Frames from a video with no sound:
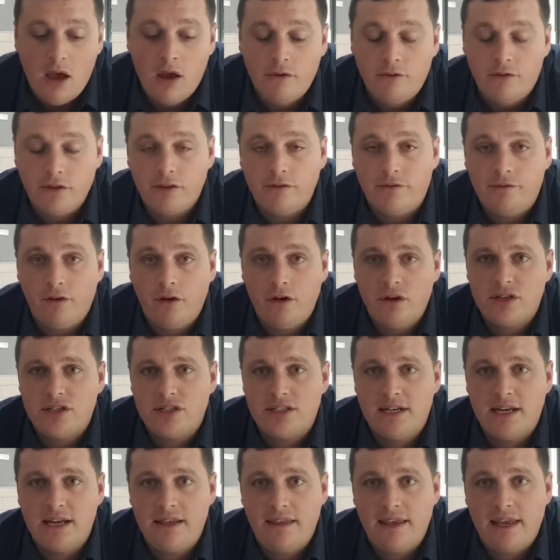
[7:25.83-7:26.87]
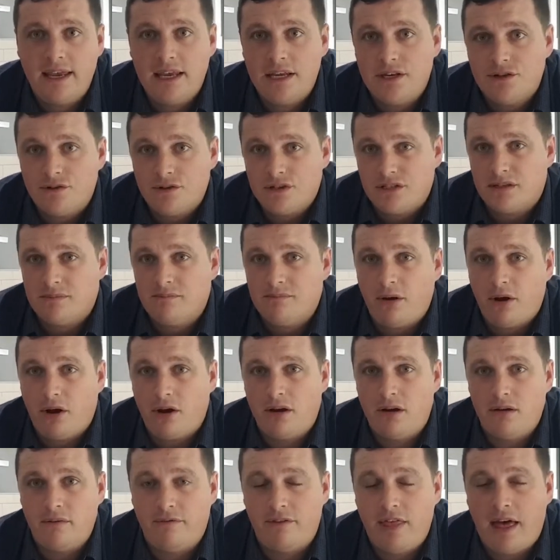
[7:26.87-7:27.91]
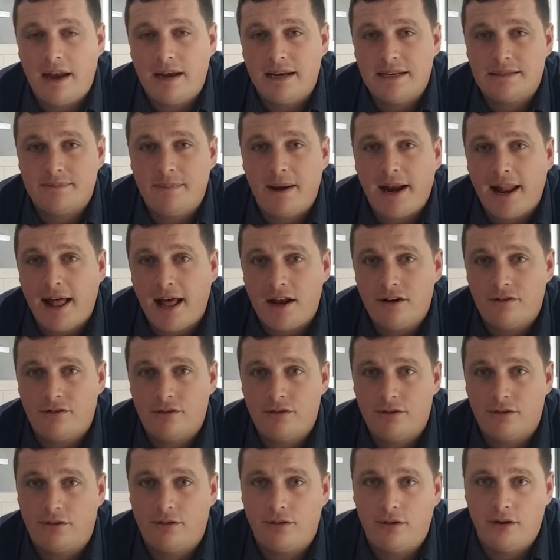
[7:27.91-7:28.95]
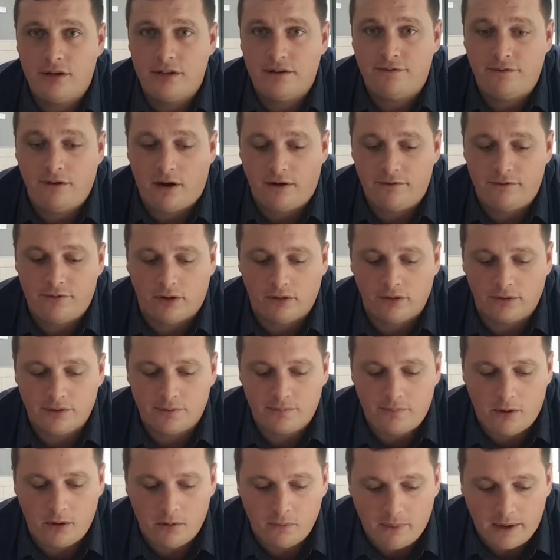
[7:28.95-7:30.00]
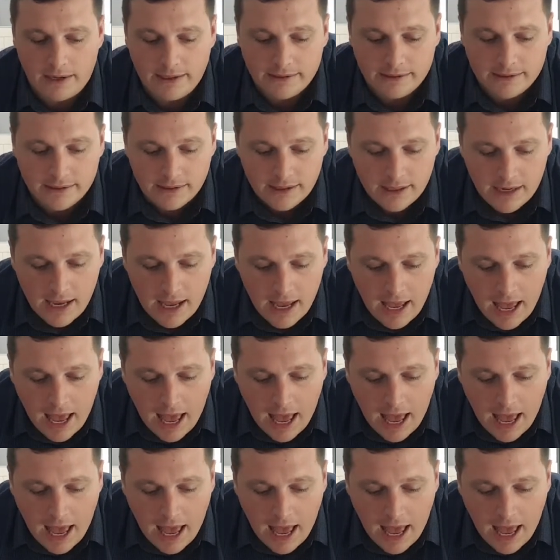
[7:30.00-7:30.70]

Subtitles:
for the first year, the interest component of that is about $135 per week.